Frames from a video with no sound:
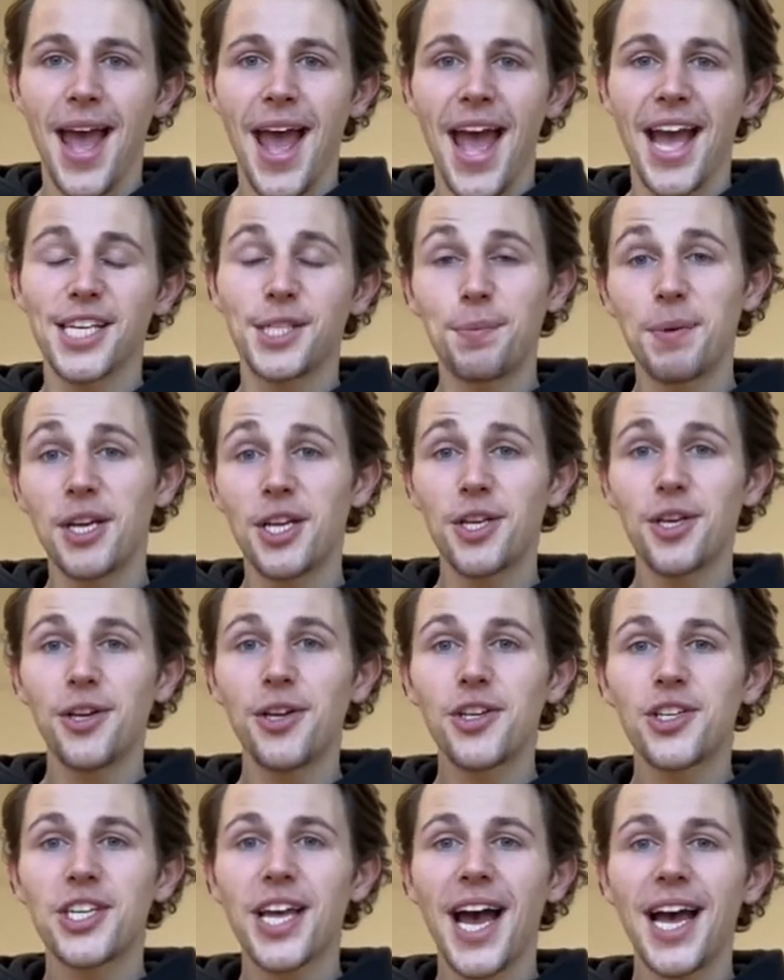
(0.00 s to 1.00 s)
It's been a
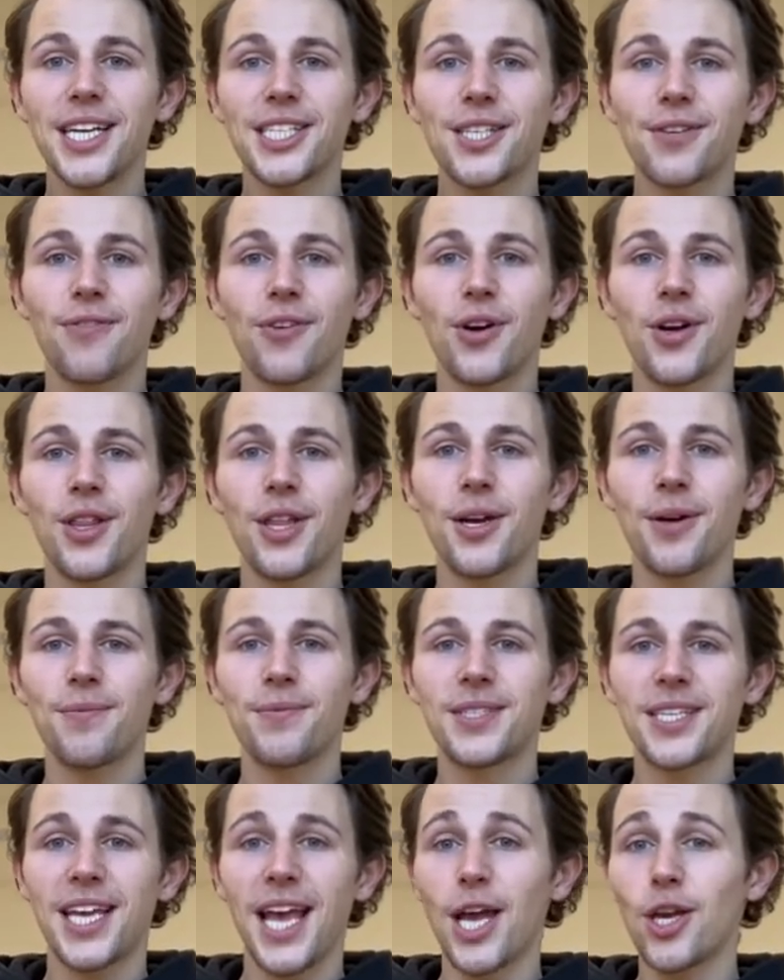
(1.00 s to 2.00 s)
huge task for
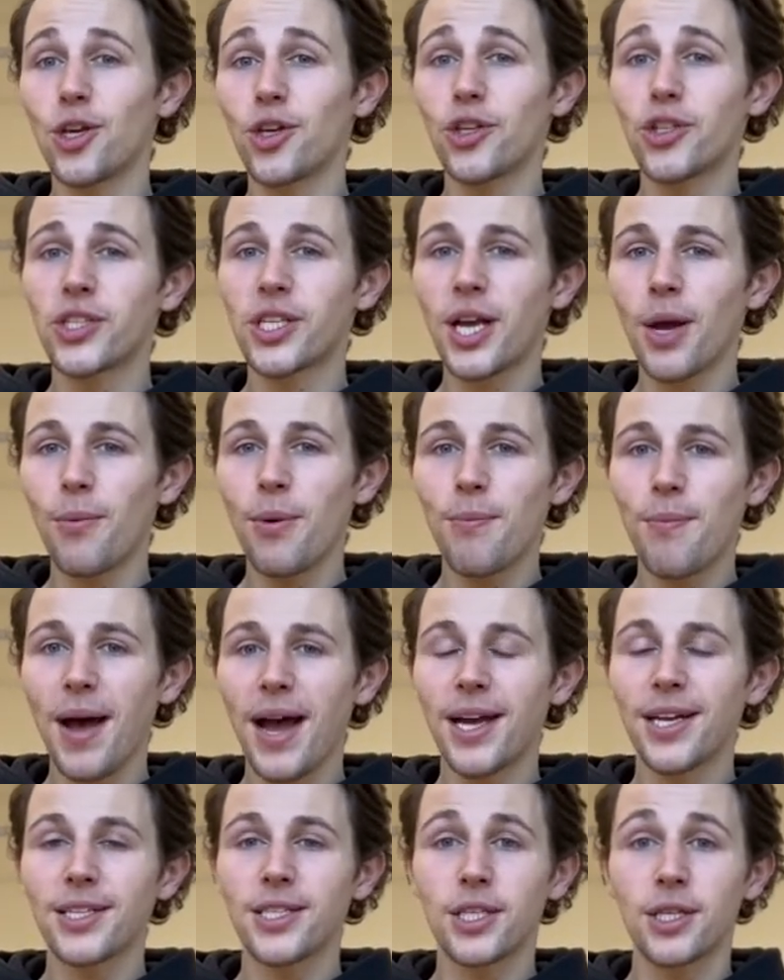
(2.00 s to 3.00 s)
them to get used to coming back